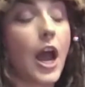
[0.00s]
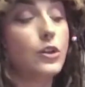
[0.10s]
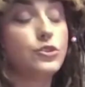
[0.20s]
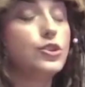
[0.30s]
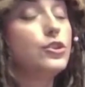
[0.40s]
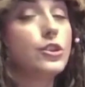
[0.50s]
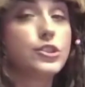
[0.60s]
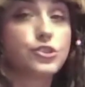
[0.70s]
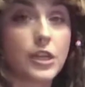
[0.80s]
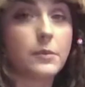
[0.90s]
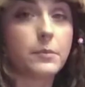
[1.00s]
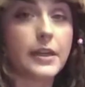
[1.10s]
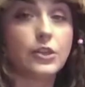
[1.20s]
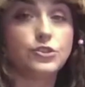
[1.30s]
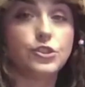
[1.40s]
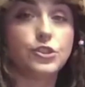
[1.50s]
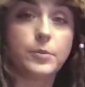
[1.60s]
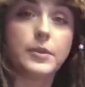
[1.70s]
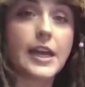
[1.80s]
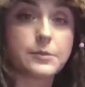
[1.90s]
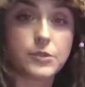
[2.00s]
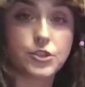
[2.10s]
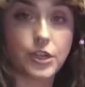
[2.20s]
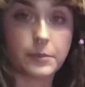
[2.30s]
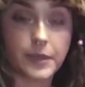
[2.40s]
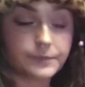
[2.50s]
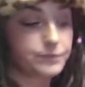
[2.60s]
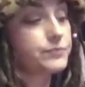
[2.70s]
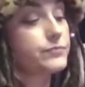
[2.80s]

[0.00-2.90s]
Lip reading: I'll do their treatment, I'll do their plasma treatment.